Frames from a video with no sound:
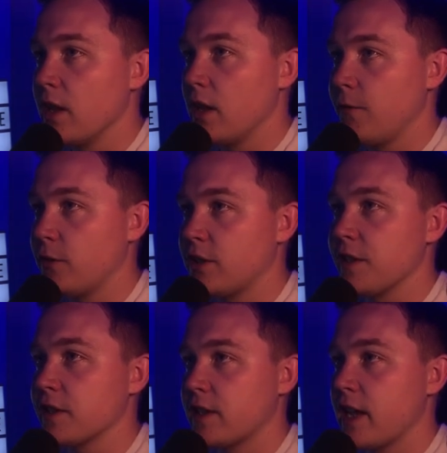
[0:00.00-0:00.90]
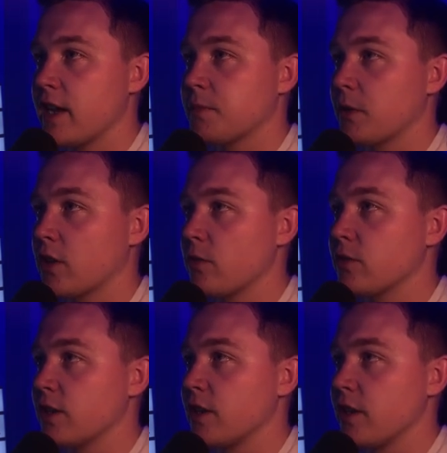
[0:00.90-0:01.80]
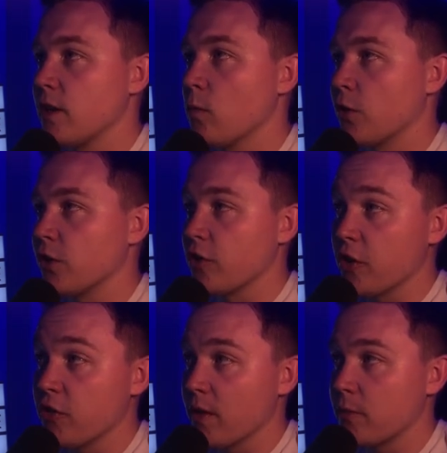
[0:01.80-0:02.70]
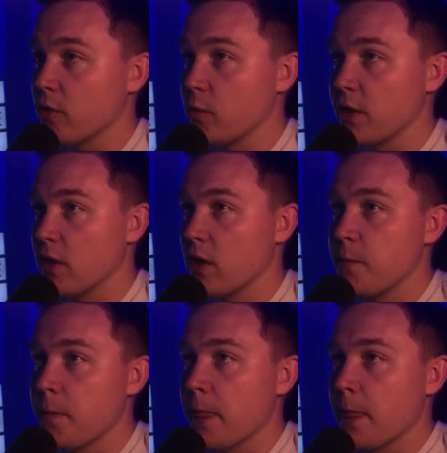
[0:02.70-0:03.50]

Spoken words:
If you see this text but don't see the Wanna Decryptor window,